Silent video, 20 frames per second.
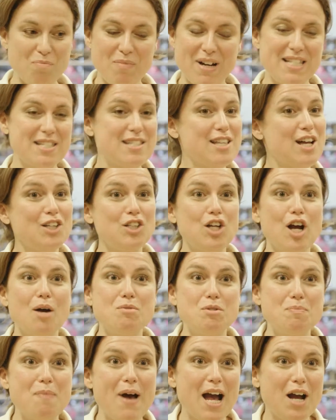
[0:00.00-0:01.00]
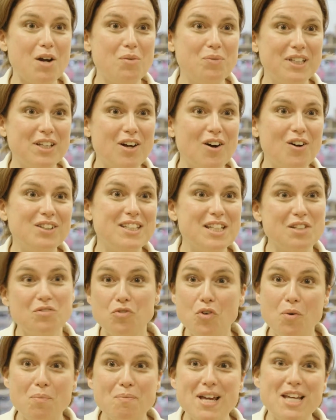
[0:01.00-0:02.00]
My son comes back with all the
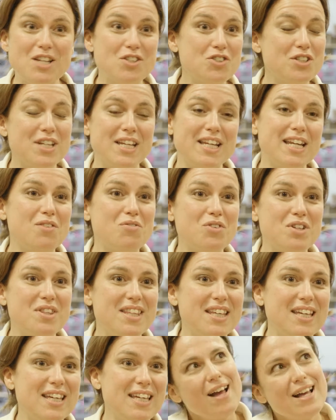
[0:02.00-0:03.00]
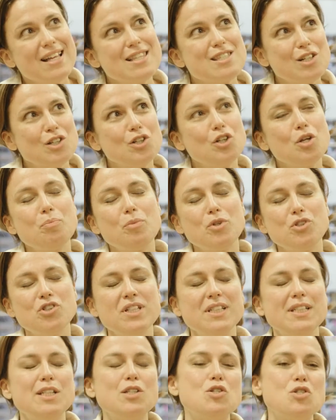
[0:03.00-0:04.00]
information and everything. It's a good
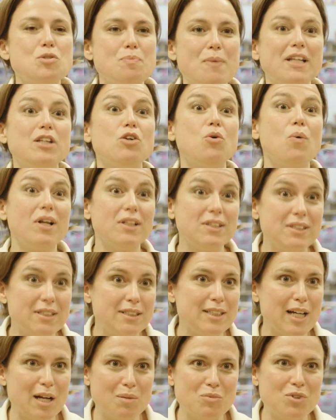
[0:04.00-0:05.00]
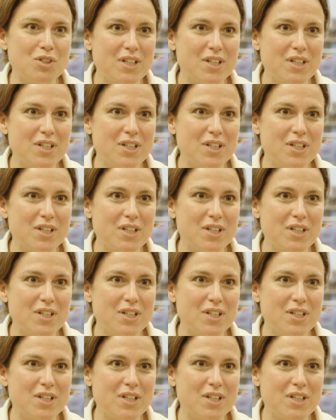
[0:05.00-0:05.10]
opportunity to spend quality time